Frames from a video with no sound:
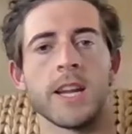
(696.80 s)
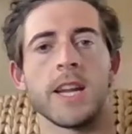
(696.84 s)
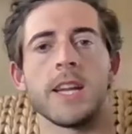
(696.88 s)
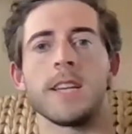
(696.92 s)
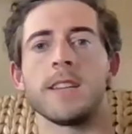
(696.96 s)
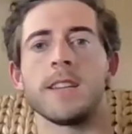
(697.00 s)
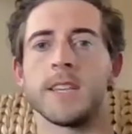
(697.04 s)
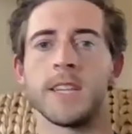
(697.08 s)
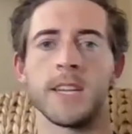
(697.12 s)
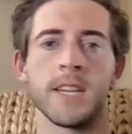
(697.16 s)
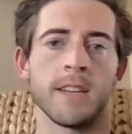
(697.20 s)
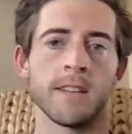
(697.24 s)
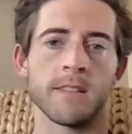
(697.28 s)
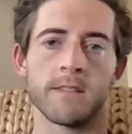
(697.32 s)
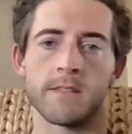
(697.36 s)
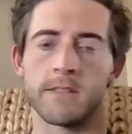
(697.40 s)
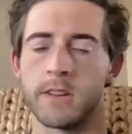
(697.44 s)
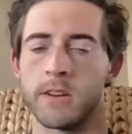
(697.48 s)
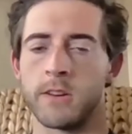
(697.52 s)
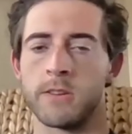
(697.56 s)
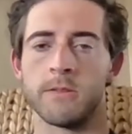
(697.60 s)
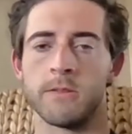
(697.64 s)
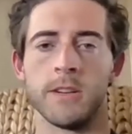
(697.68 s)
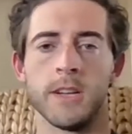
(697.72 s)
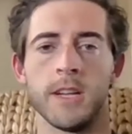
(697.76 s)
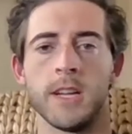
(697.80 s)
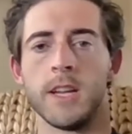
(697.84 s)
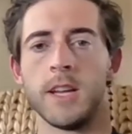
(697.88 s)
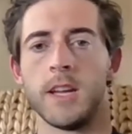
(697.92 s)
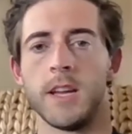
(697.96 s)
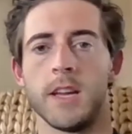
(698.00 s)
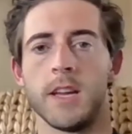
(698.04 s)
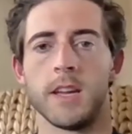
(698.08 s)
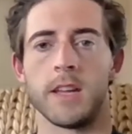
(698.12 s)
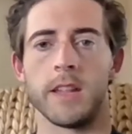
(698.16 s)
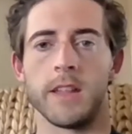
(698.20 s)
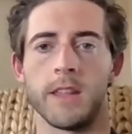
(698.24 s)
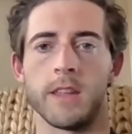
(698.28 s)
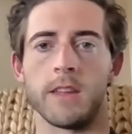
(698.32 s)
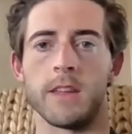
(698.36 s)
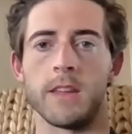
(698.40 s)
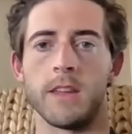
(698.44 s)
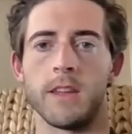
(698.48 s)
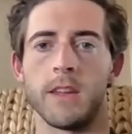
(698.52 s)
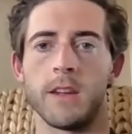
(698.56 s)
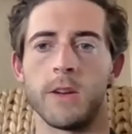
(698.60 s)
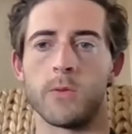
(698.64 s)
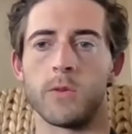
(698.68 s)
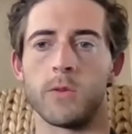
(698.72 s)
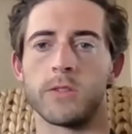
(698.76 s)
eighteen, so it,
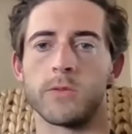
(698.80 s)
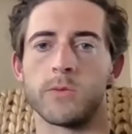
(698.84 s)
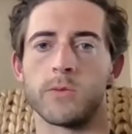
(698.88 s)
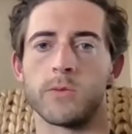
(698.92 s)
it was